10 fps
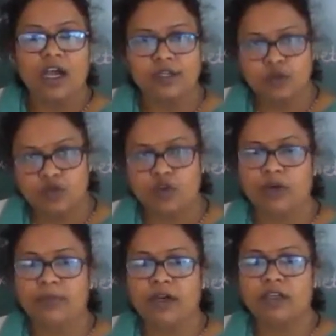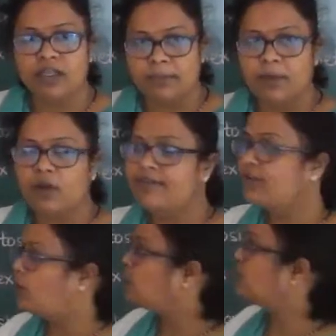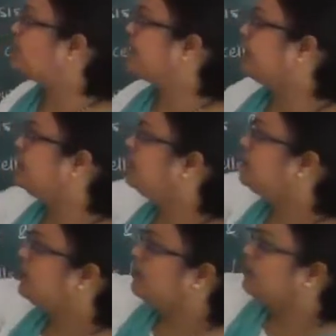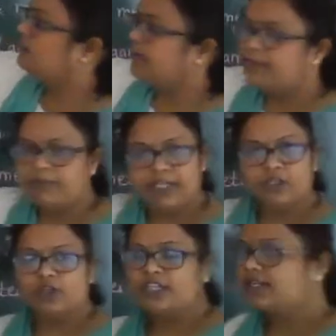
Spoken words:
and to form a number of offspring by mitotic